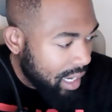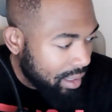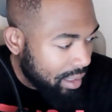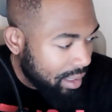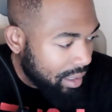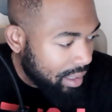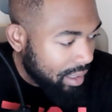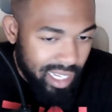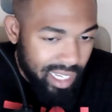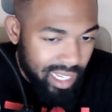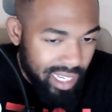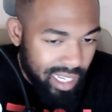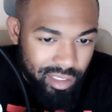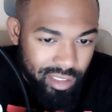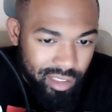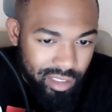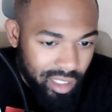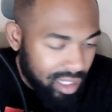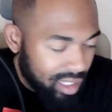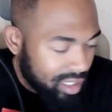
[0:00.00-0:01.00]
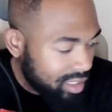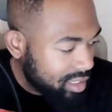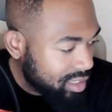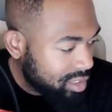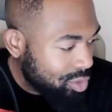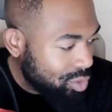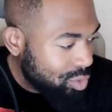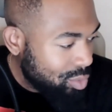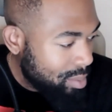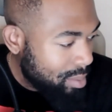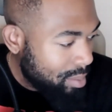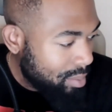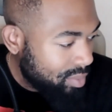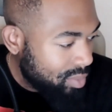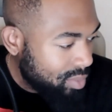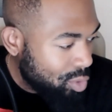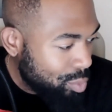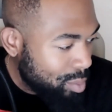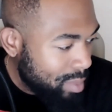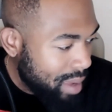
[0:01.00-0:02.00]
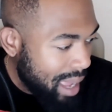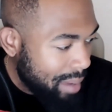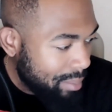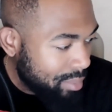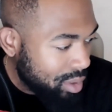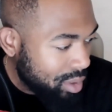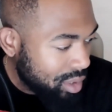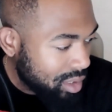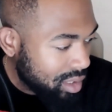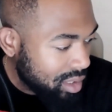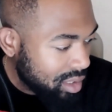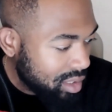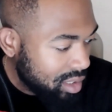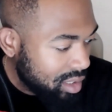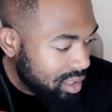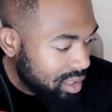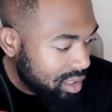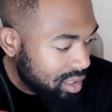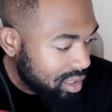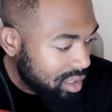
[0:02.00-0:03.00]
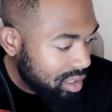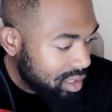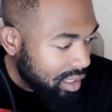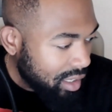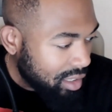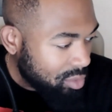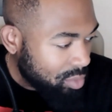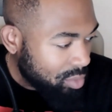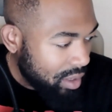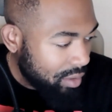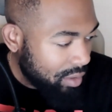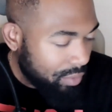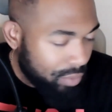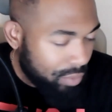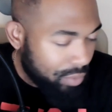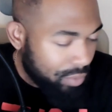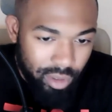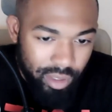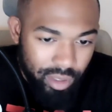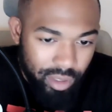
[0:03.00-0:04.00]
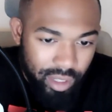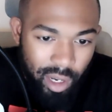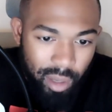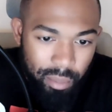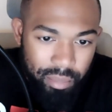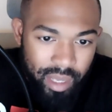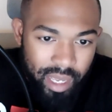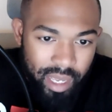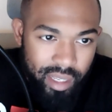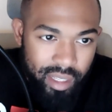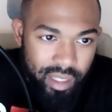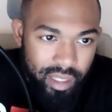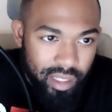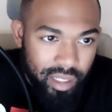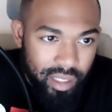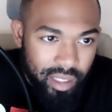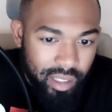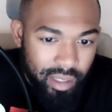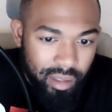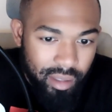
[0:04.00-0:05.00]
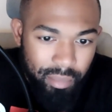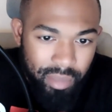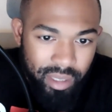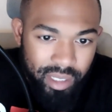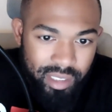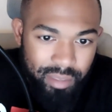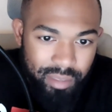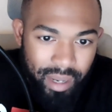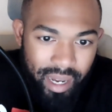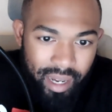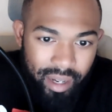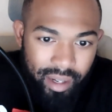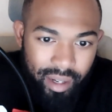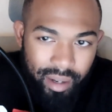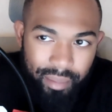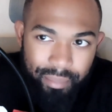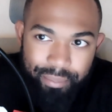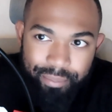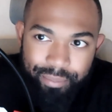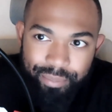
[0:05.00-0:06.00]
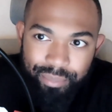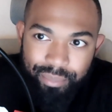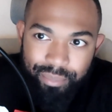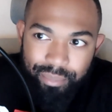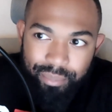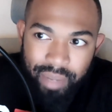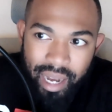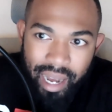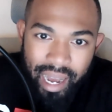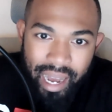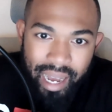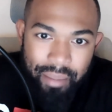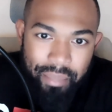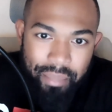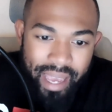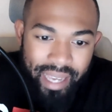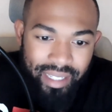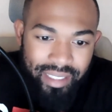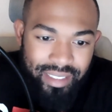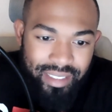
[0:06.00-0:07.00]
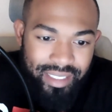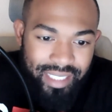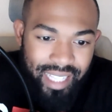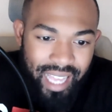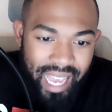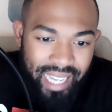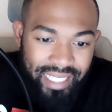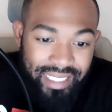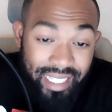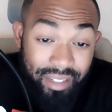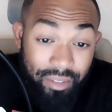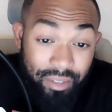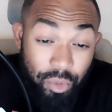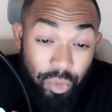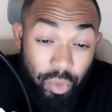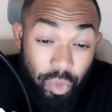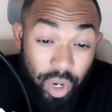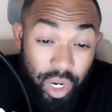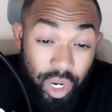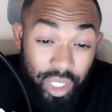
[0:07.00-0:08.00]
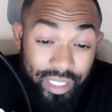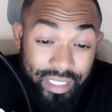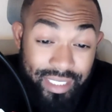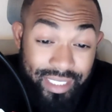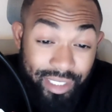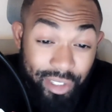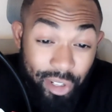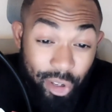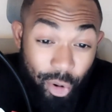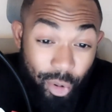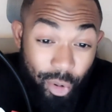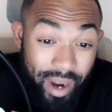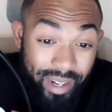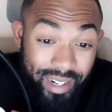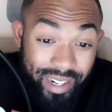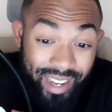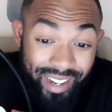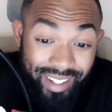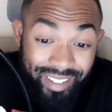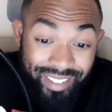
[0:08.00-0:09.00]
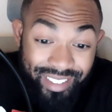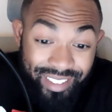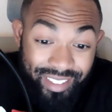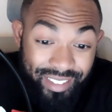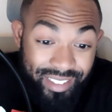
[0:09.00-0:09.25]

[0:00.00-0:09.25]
I just got this new MacBook, and I was waiting for it to update because my iMac is acting really slow right now.